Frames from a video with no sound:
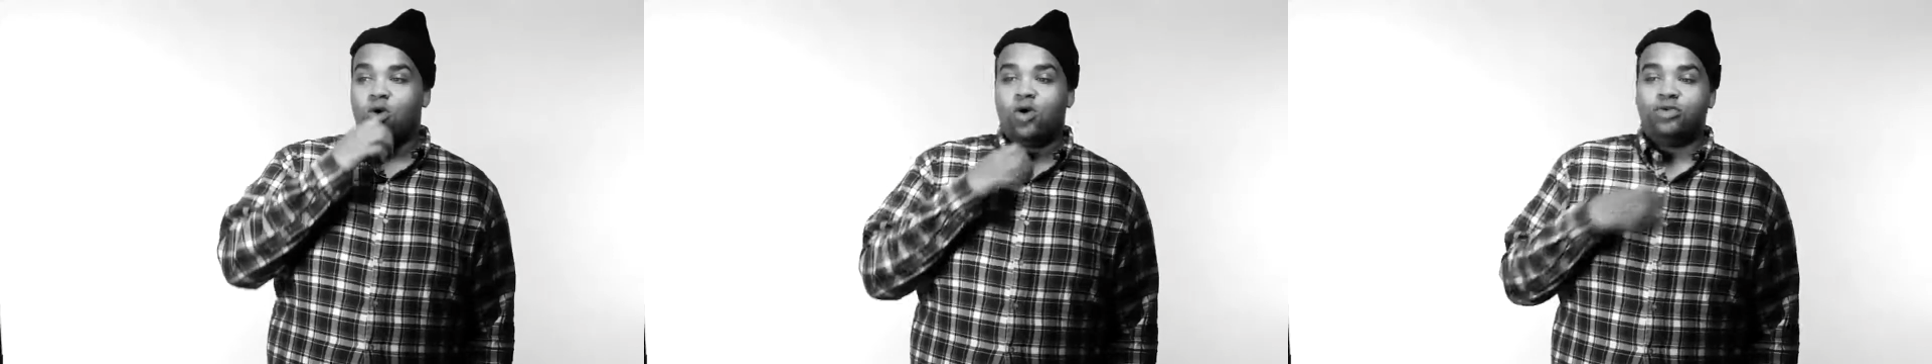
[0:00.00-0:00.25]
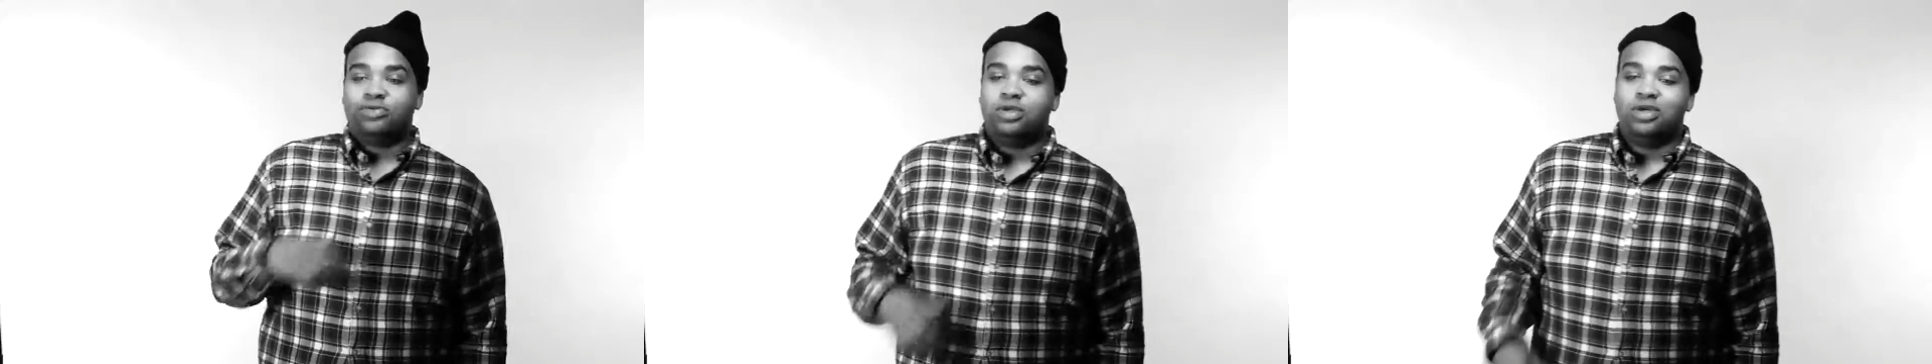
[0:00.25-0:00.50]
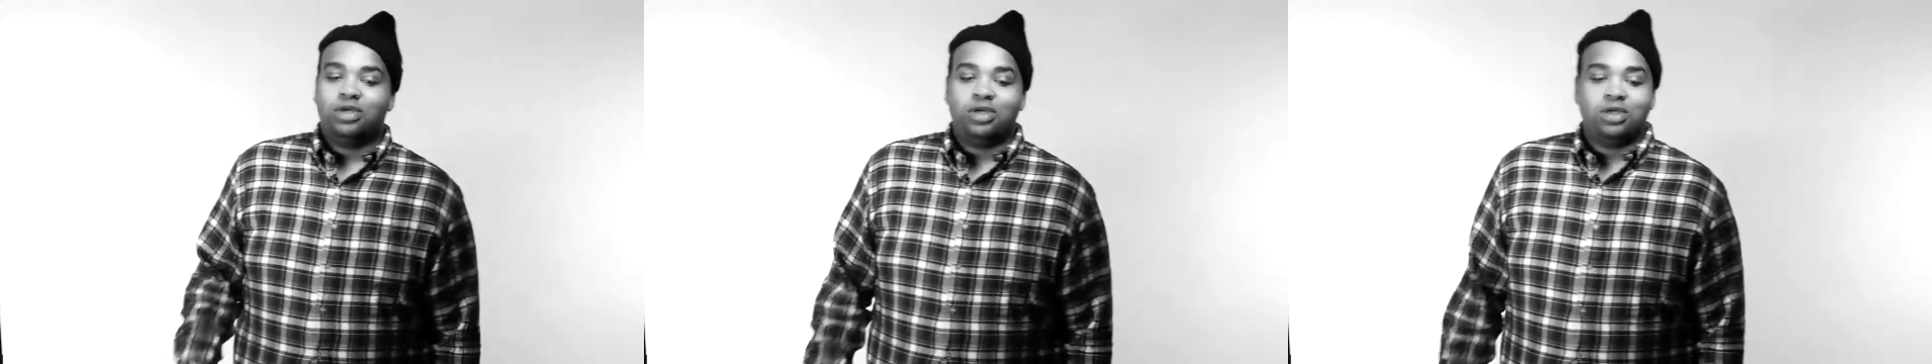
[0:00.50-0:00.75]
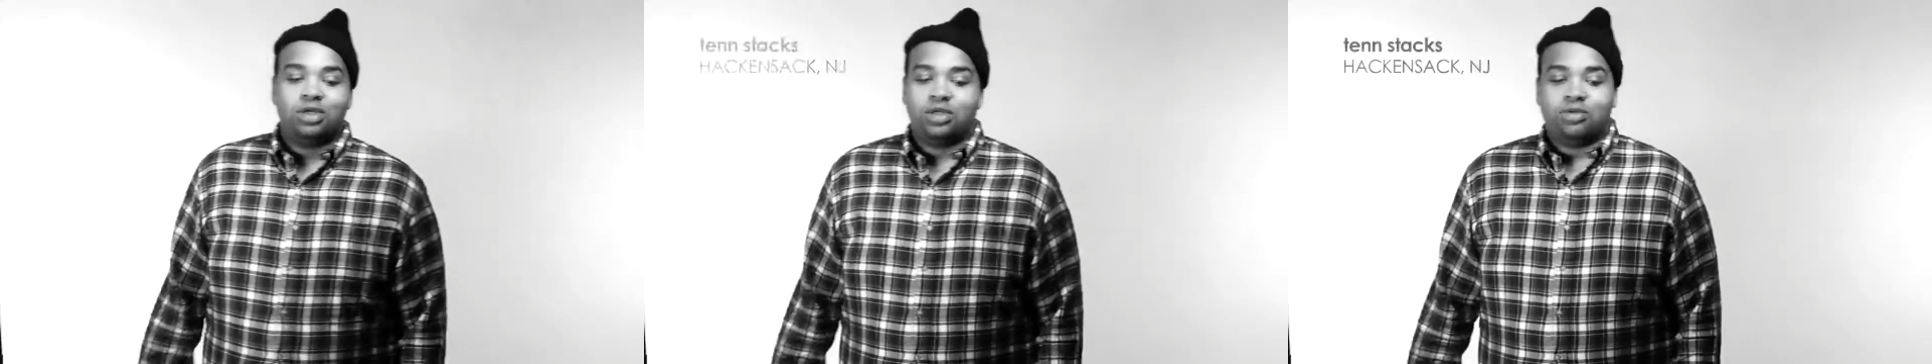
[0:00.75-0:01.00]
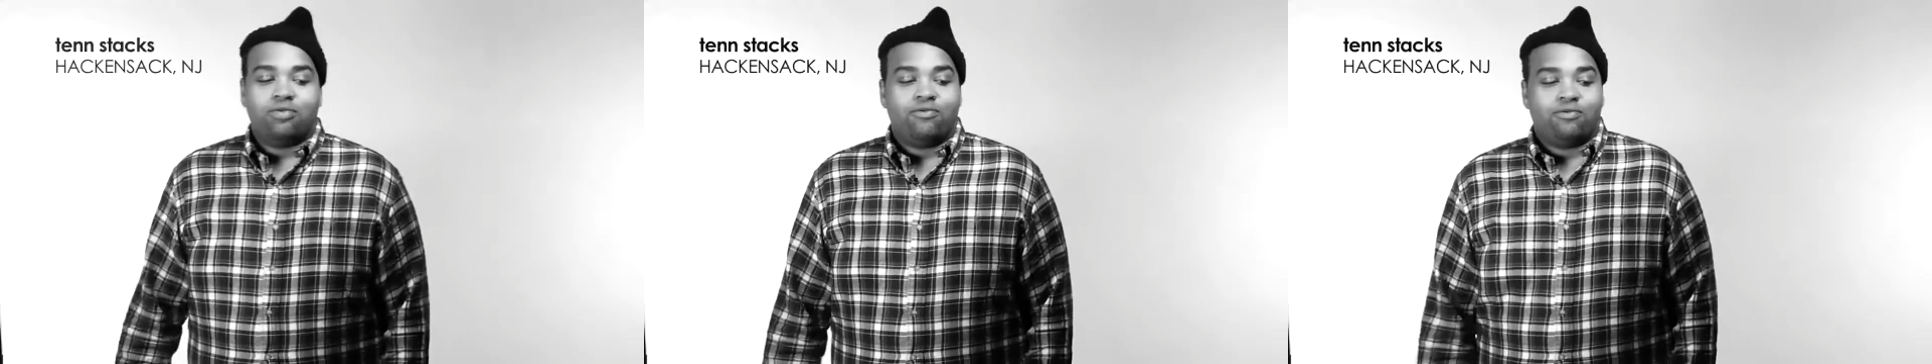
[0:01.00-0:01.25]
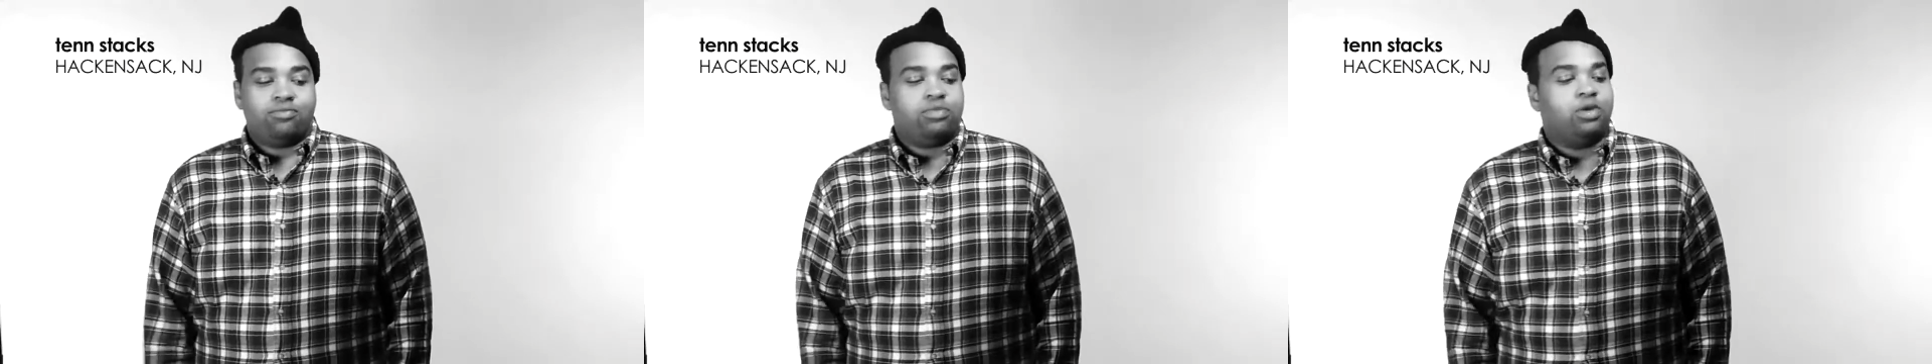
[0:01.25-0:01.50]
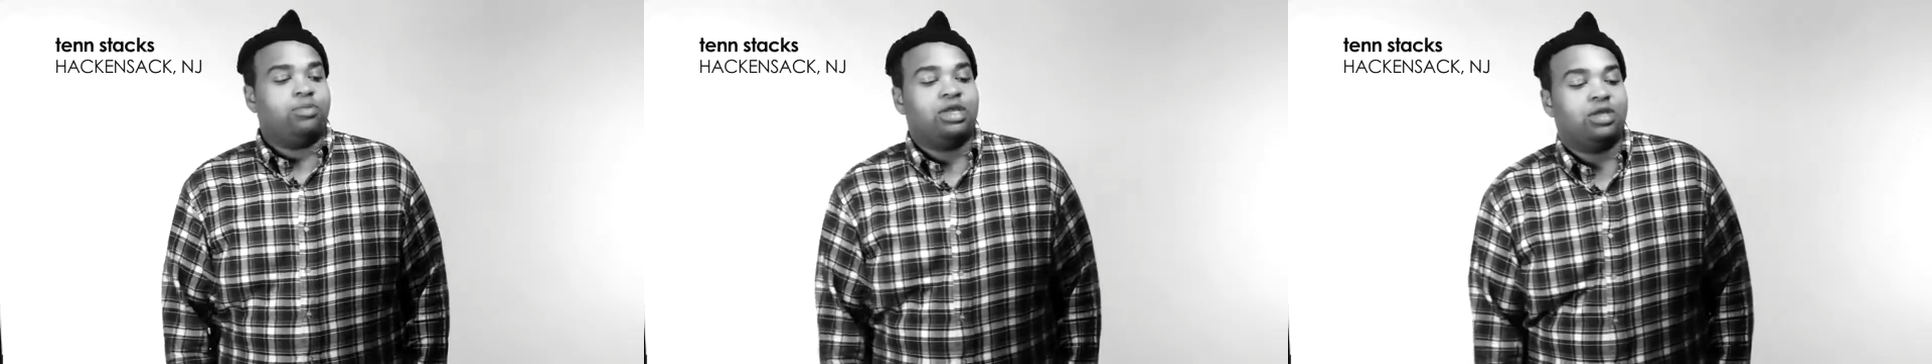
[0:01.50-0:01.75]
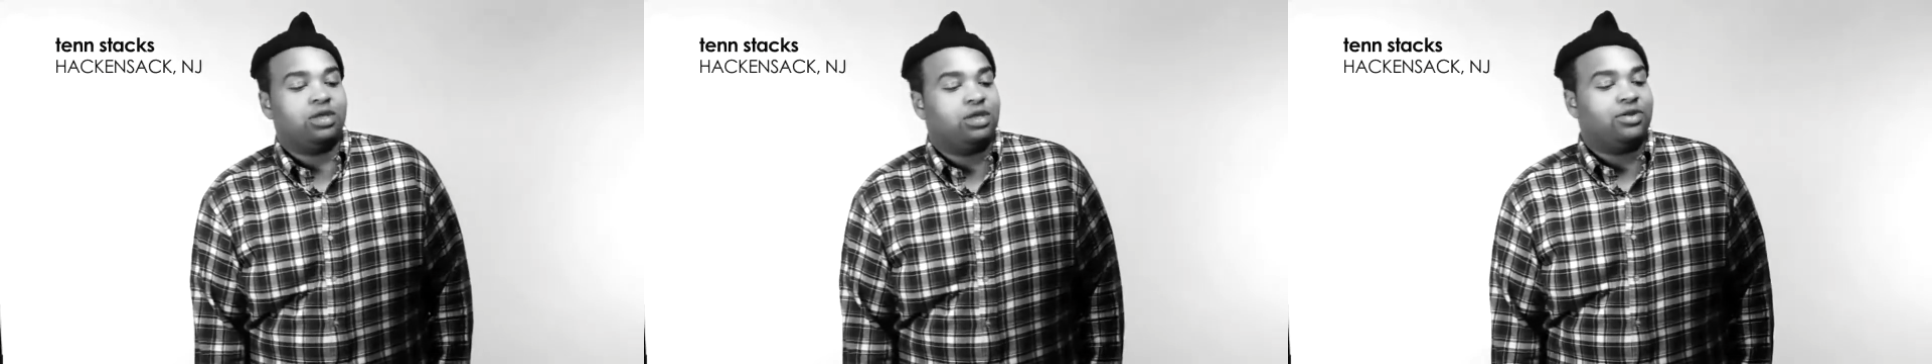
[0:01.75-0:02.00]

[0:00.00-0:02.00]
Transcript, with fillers: on, you know, I mean,